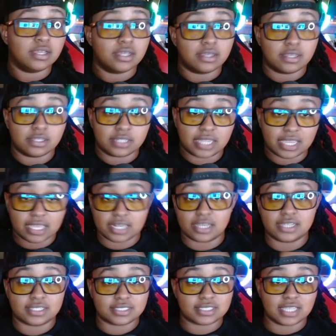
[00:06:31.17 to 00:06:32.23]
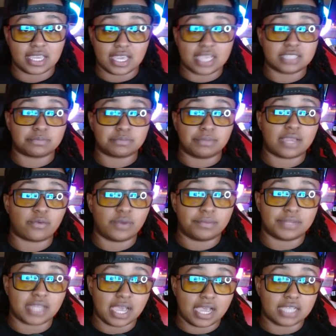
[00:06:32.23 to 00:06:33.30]
they got to understand, as black women,
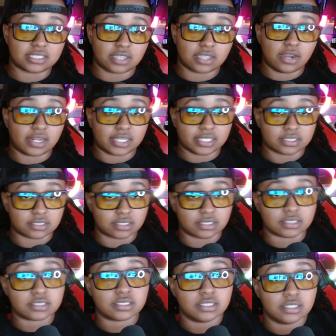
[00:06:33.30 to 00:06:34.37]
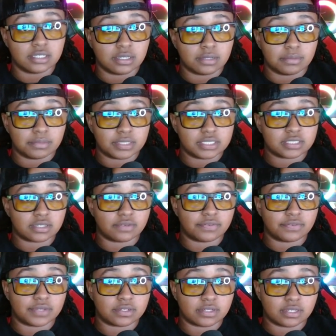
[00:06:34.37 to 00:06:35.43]
the odds are against us. Please go
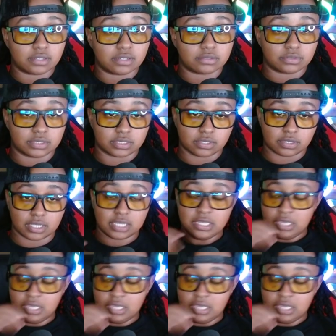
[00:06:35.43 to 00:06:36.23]
follow Nick on Twitch. Okay.